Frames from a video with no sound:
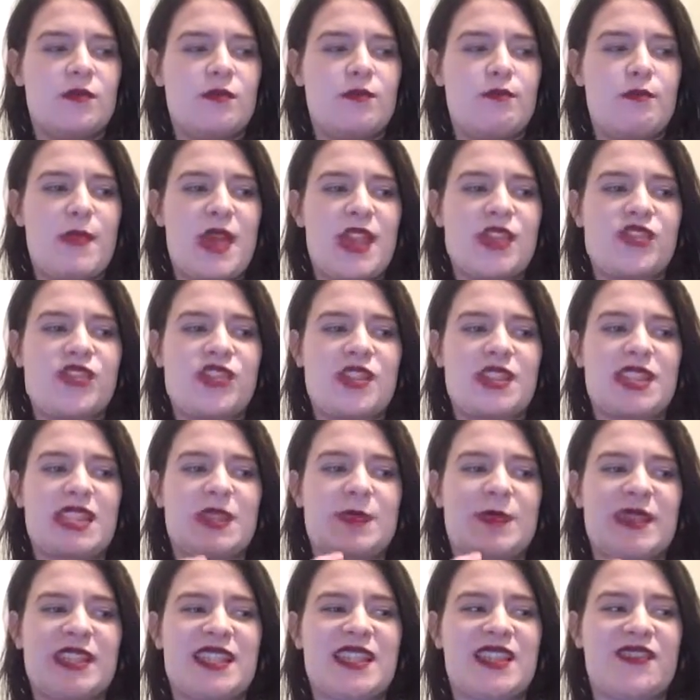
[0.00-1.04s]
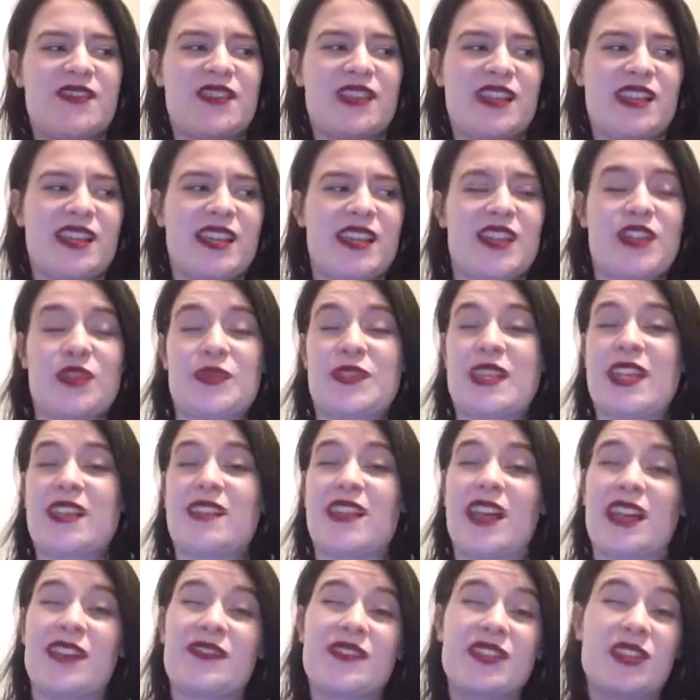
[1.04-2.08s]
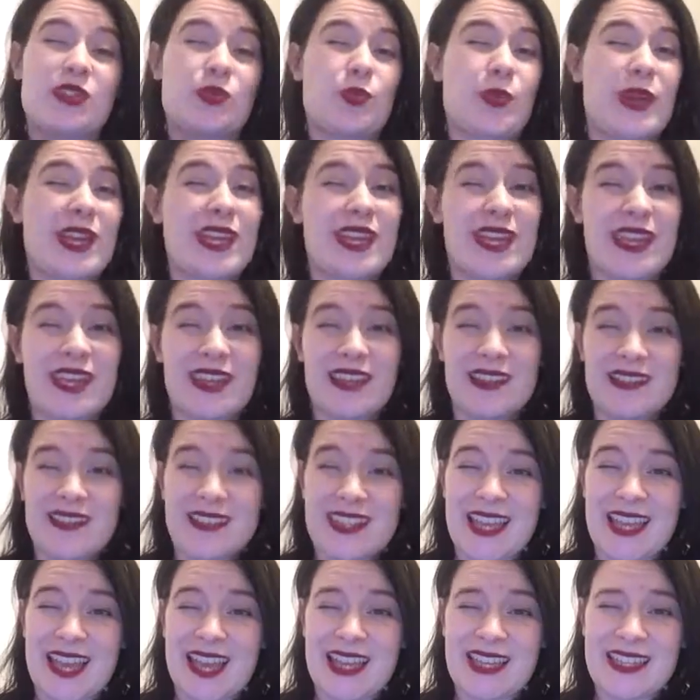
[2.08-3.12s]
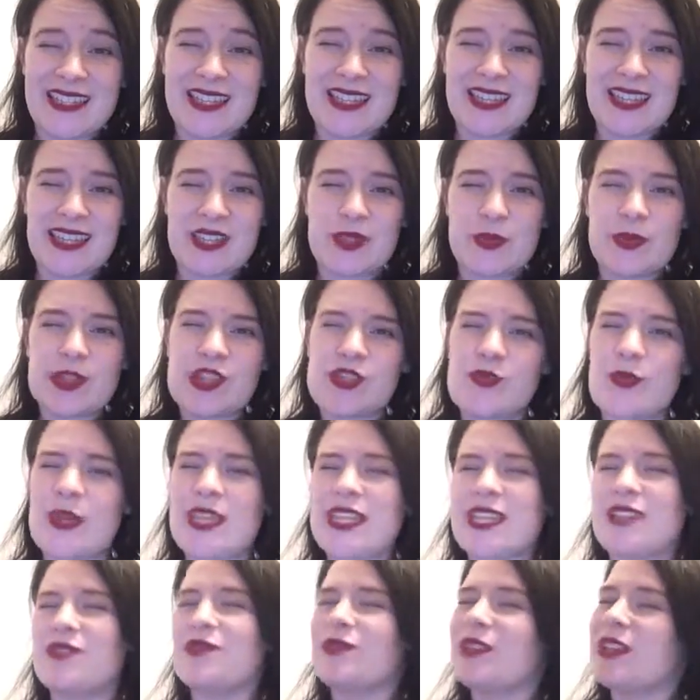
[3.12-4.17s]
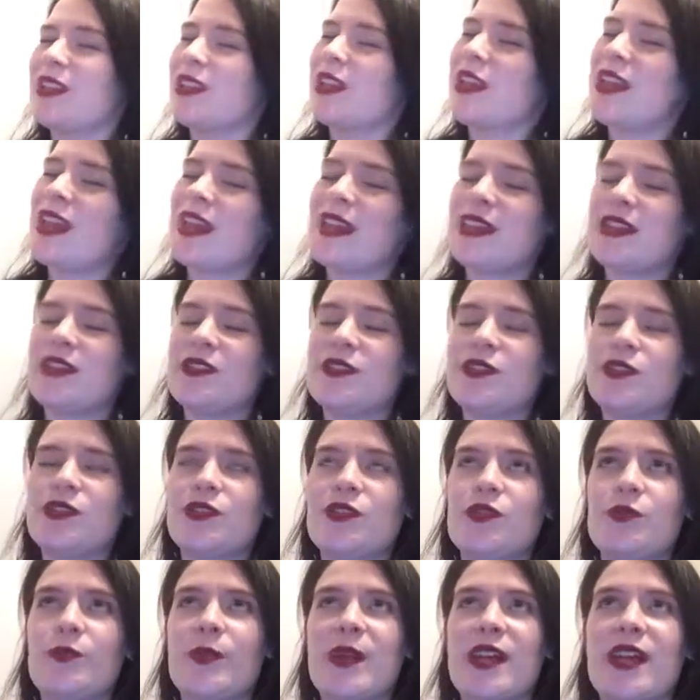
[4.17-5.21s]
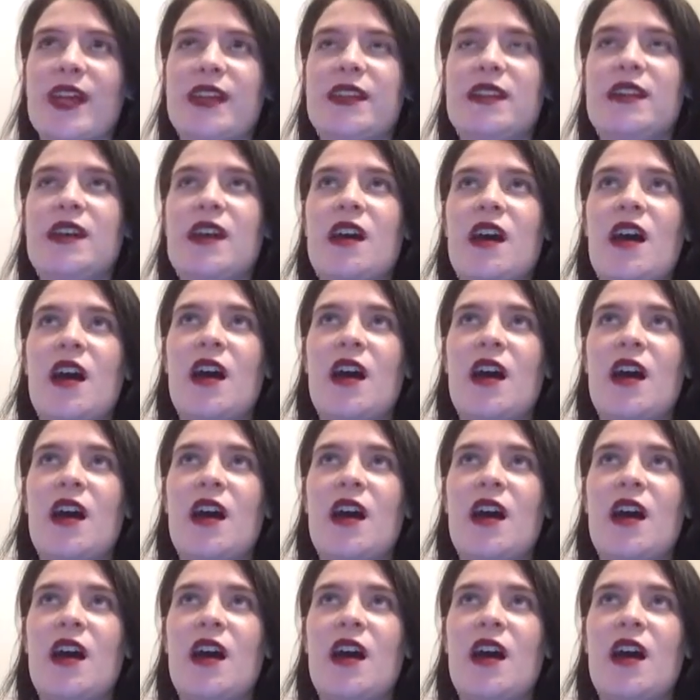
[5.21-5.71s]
mentioned specifically using a lot of swinging techniques, which we didn't really get into, but